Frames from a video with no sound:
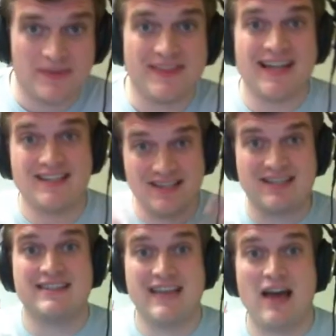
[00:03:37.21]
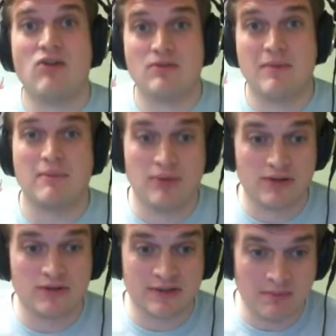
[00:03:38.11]
That's the sound my
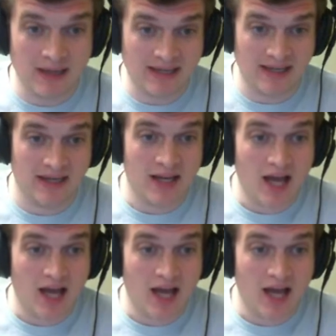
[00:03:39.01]
brother is making.